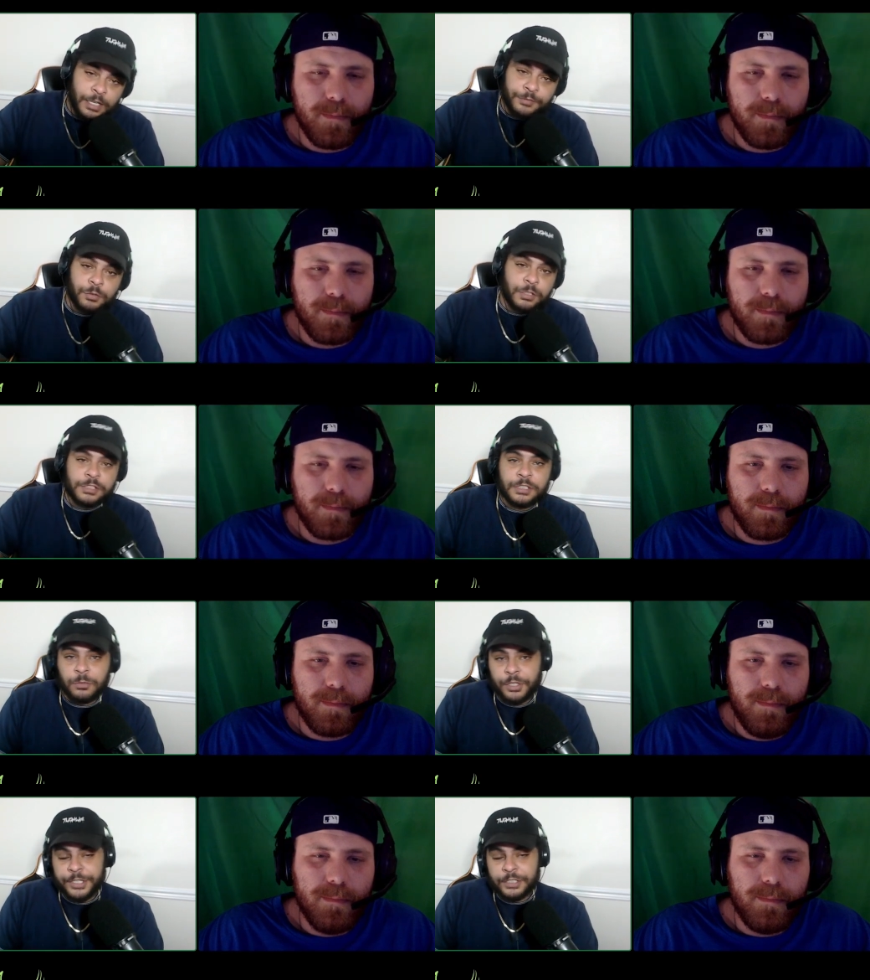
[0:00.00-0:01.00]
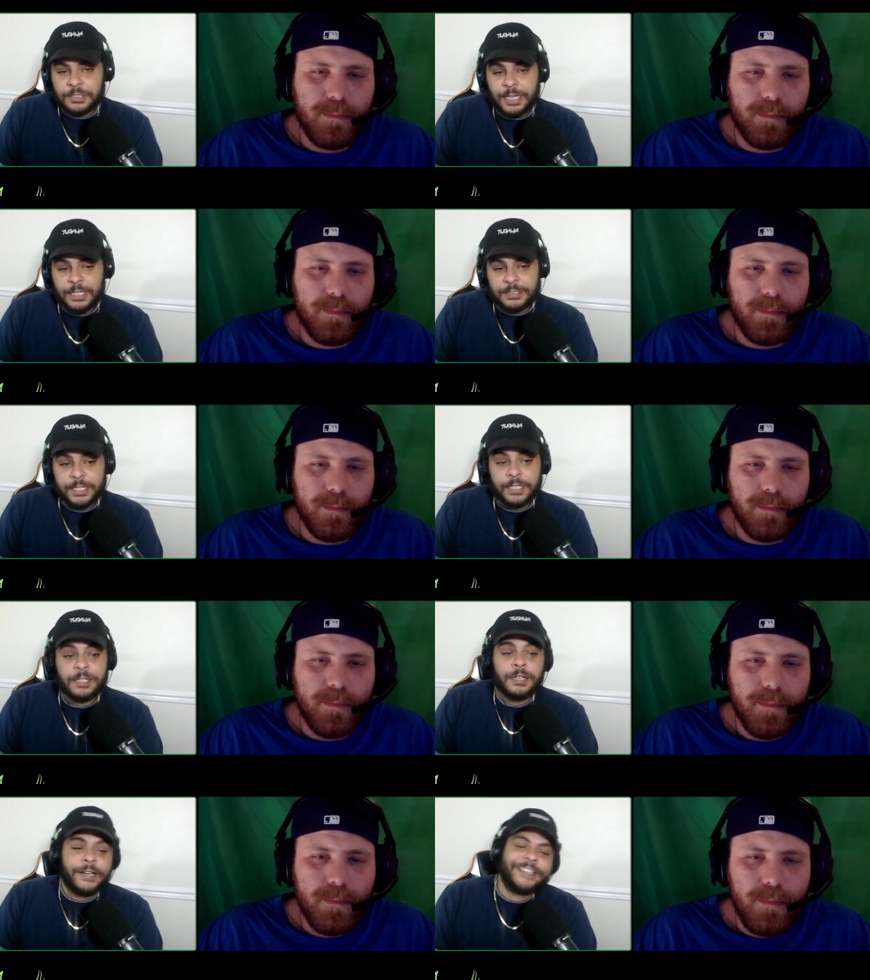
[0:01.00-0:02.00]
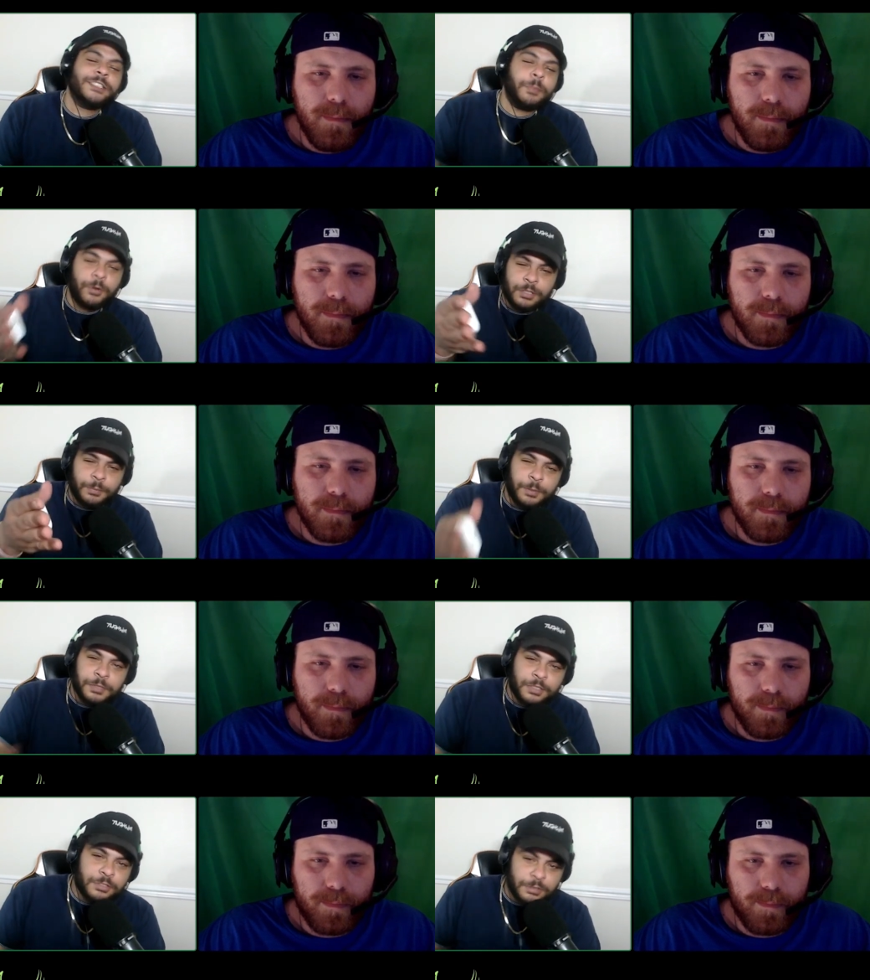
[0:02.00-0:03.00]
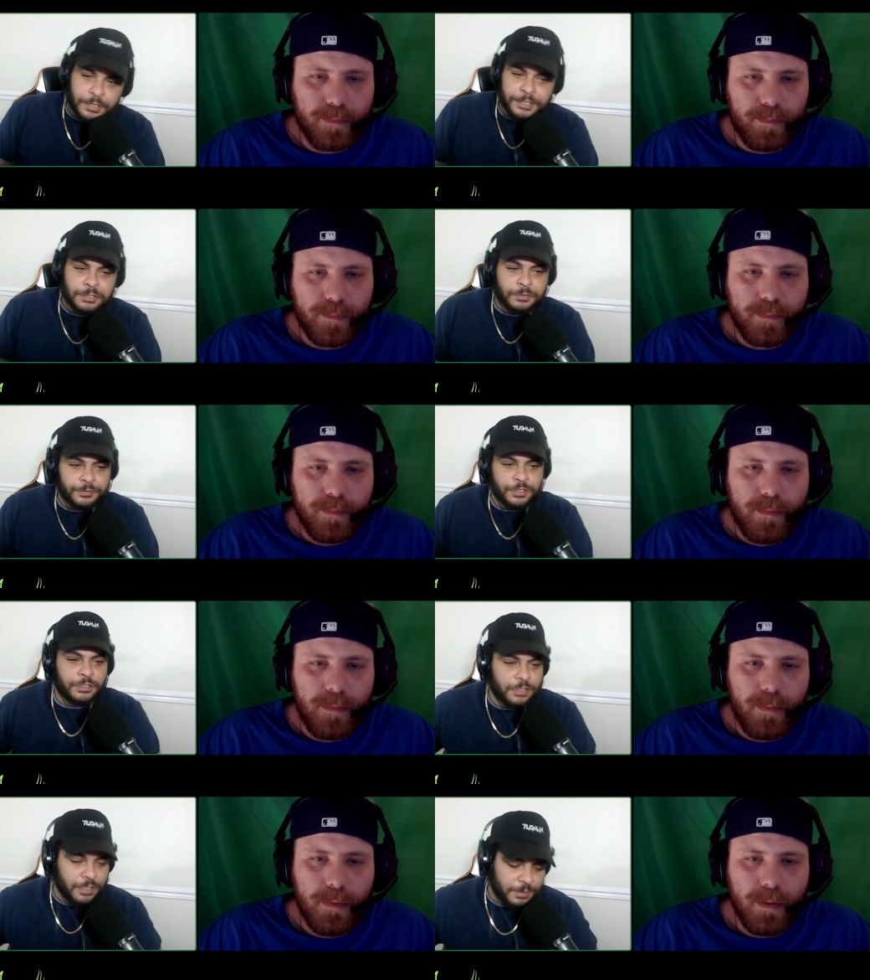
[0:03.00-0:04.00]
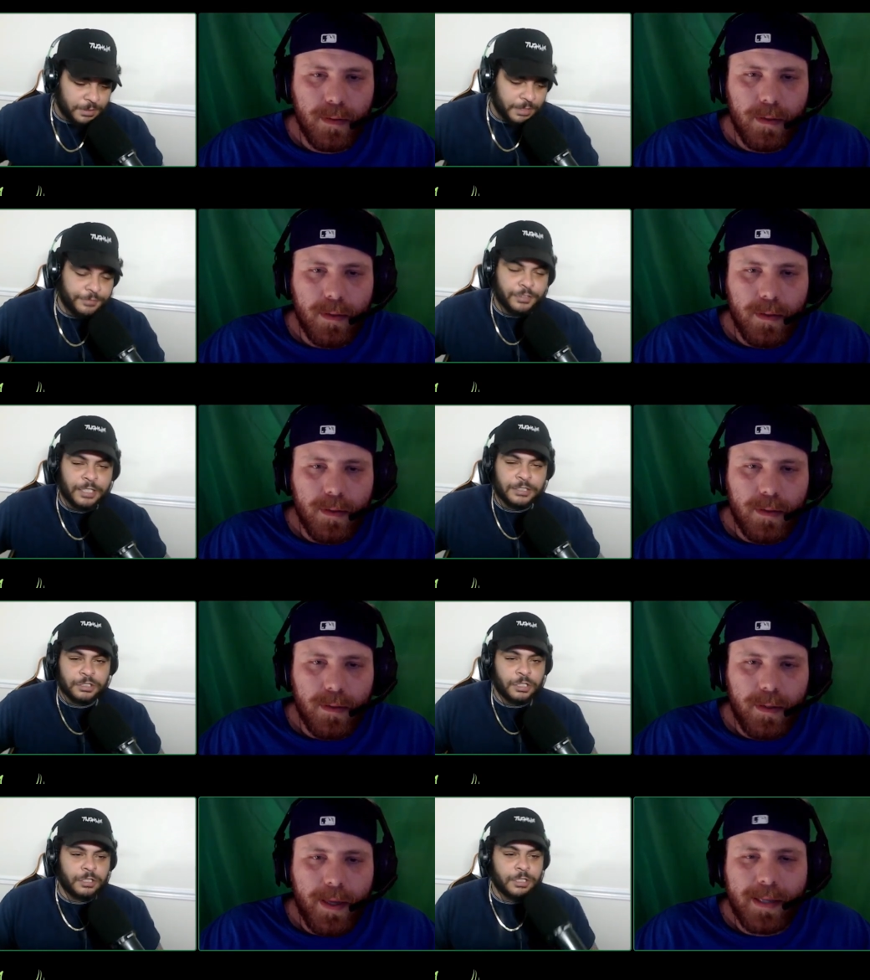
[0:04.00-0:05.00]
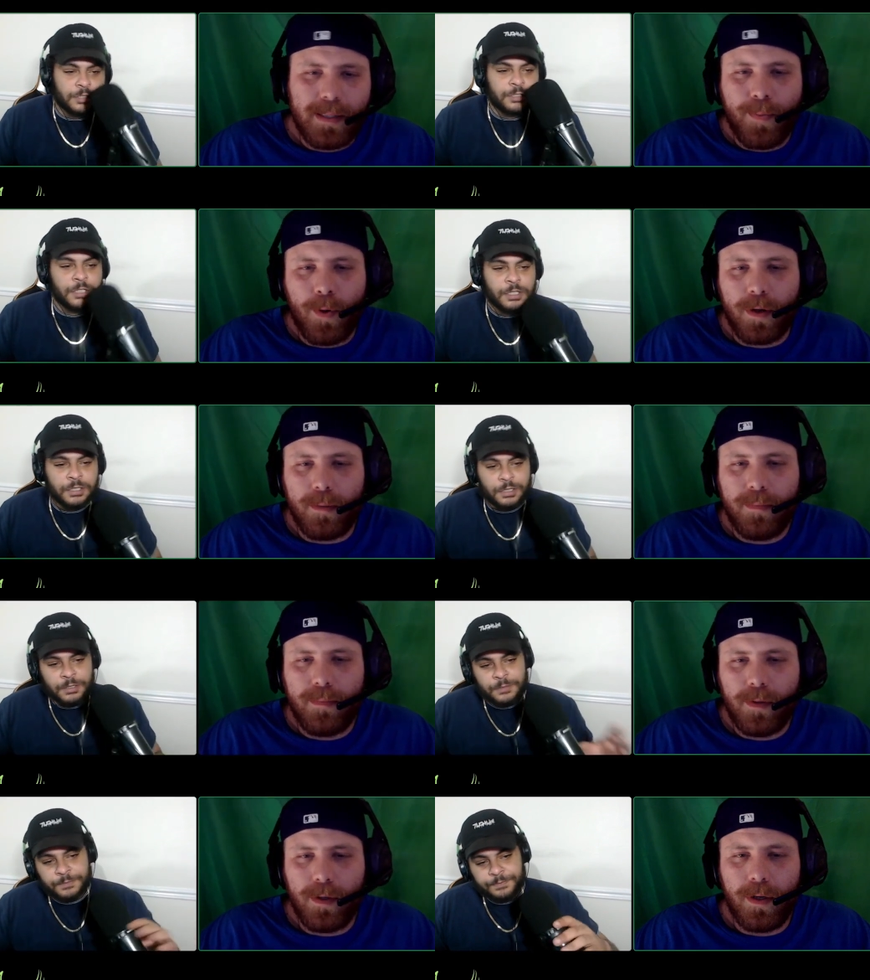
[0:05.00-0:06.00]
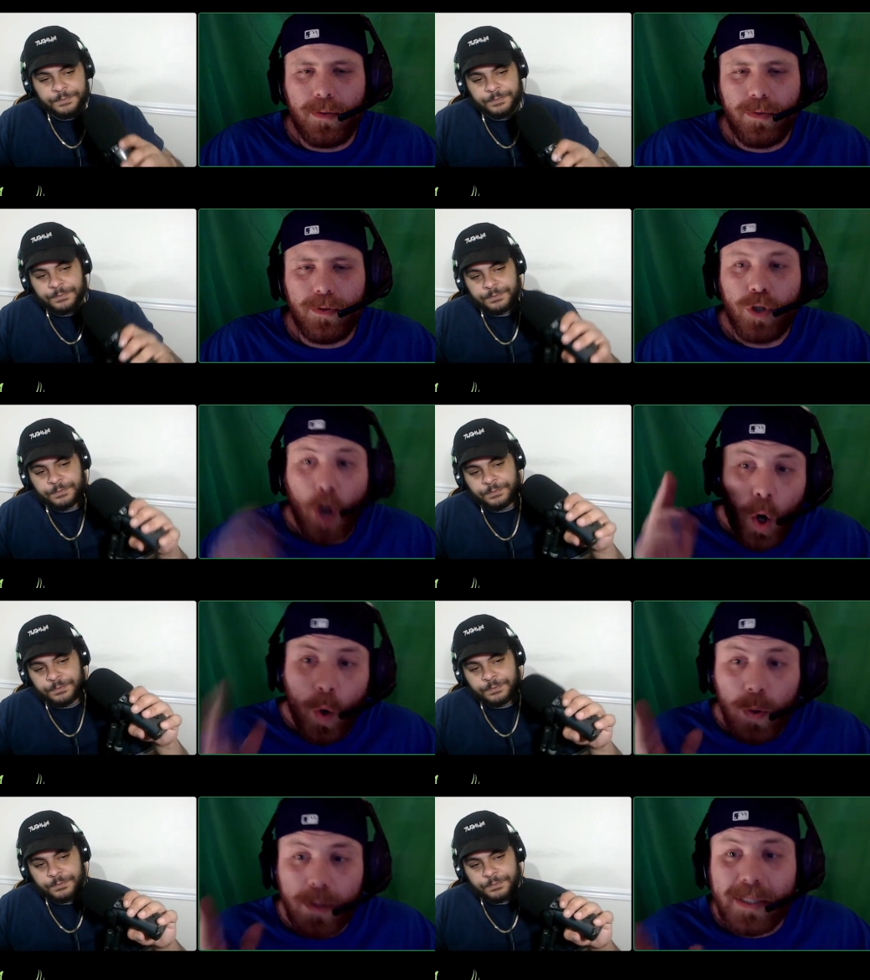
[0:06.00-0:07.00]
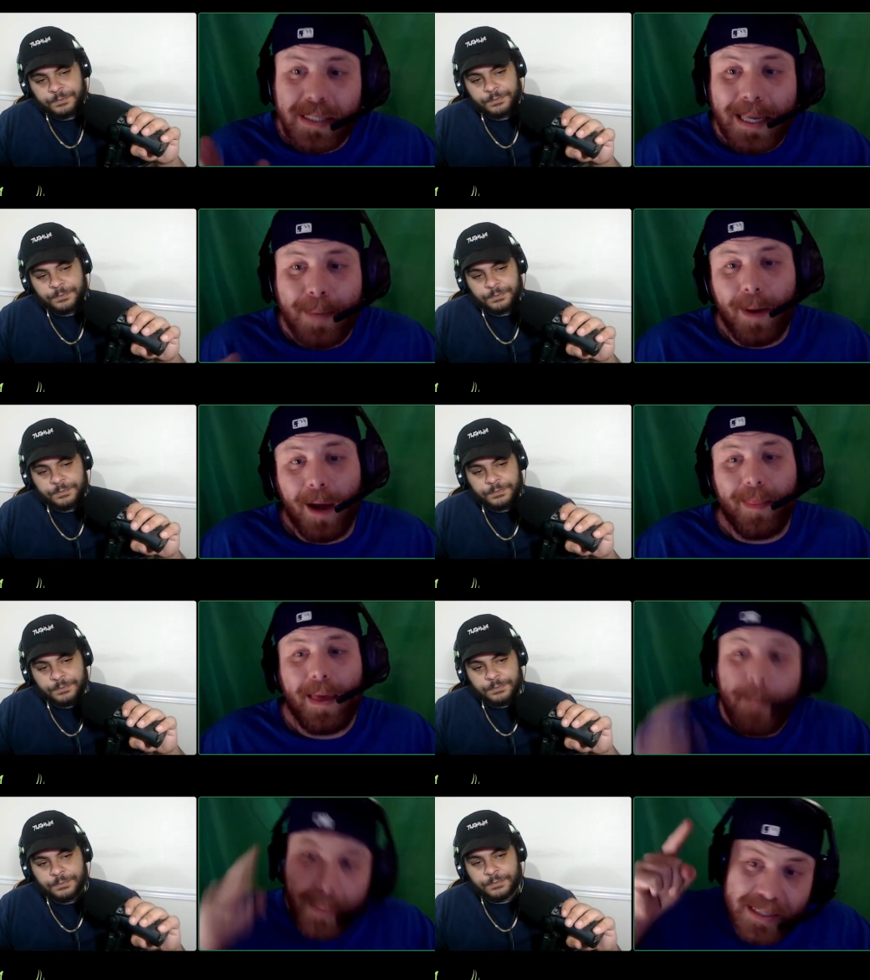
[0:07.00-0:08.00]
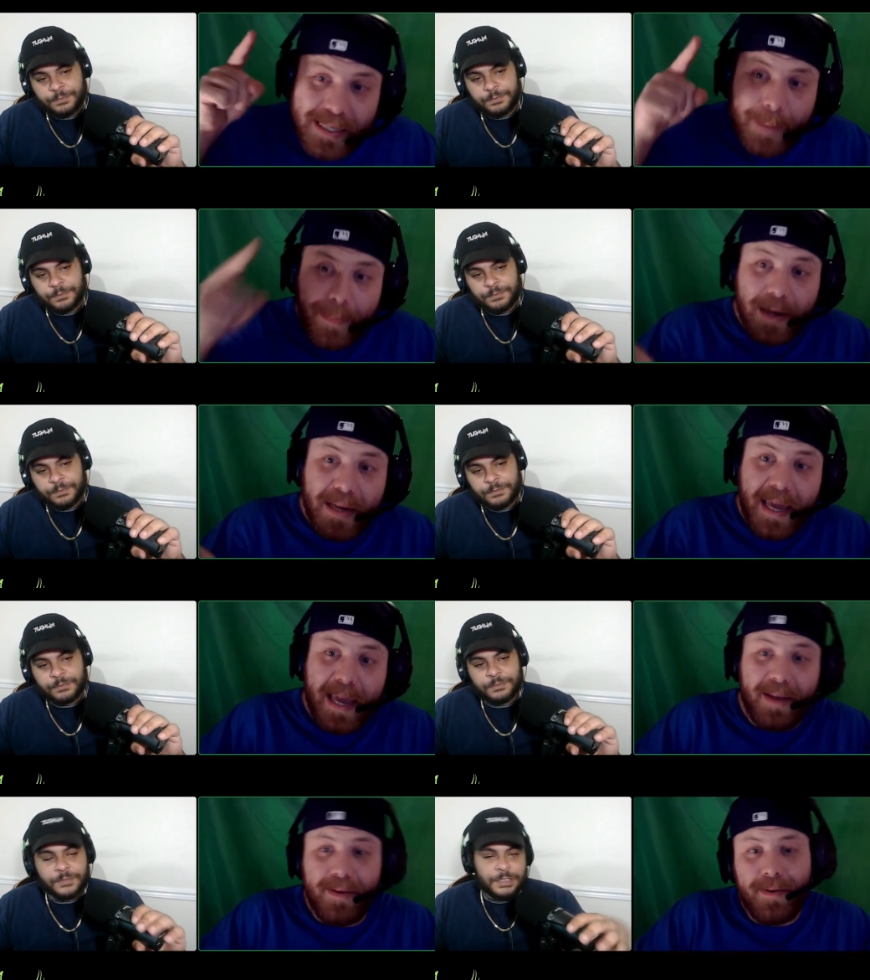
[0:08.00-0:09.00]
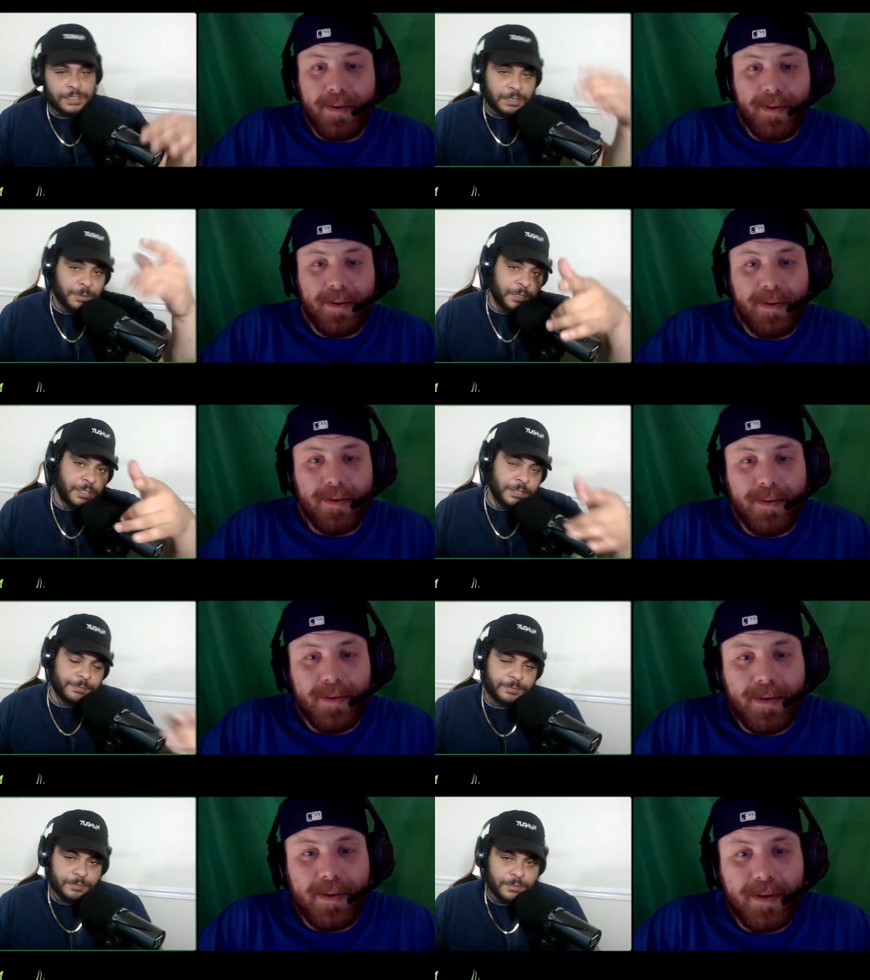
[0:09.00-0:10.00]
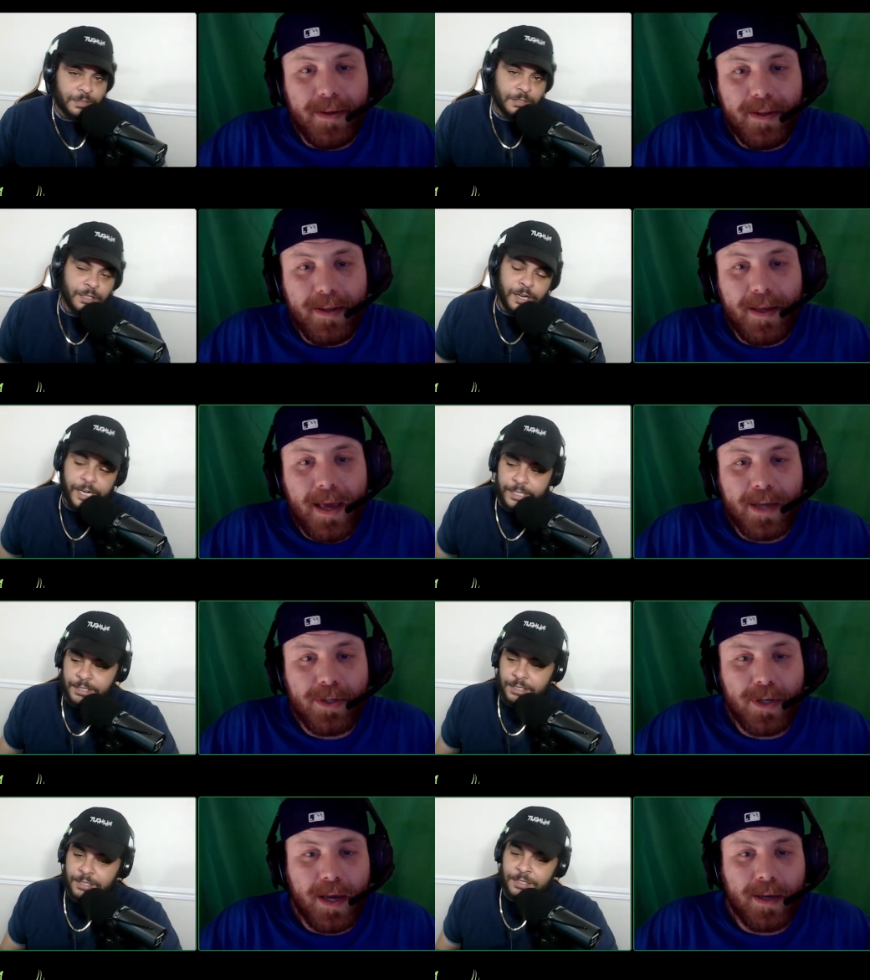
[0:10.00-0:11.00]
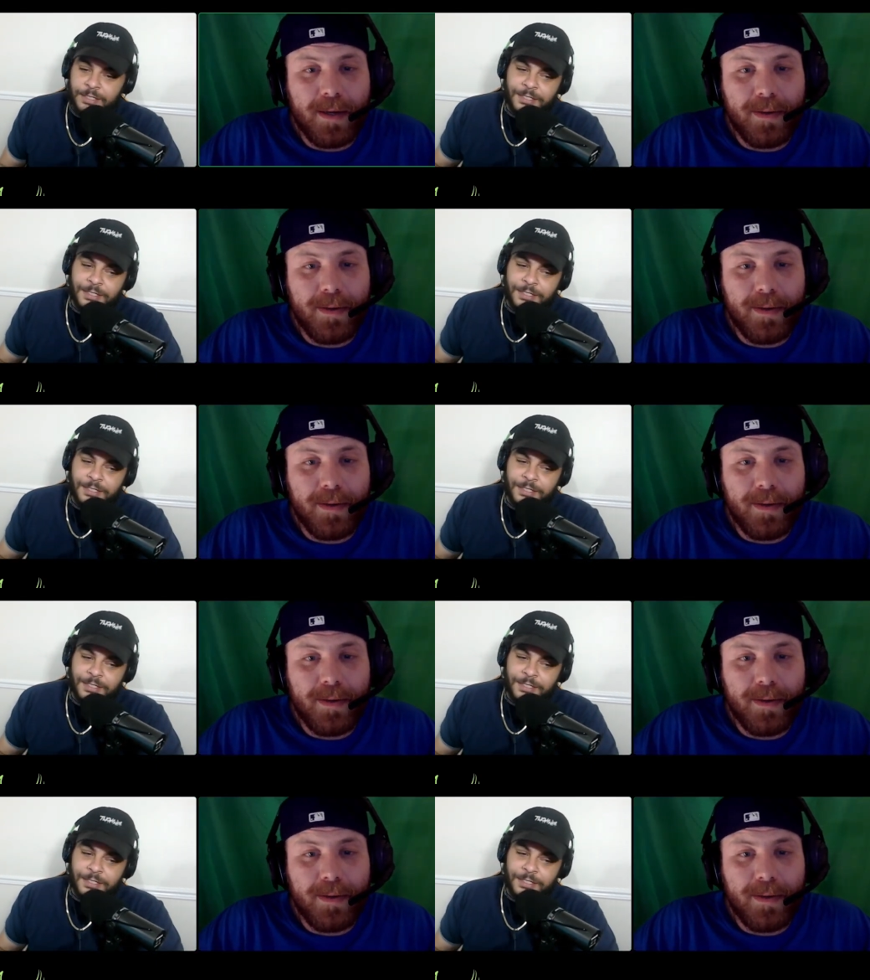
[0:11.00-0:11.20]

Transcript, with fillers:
Speaker 1: if you want to see more heels content, and support the people that are doing the heels reviews. You know what I'm saying? If you like the show, because
Speaker 2: you know, don't sleep on them. Sleep on it. Sleep on it. Hashtag.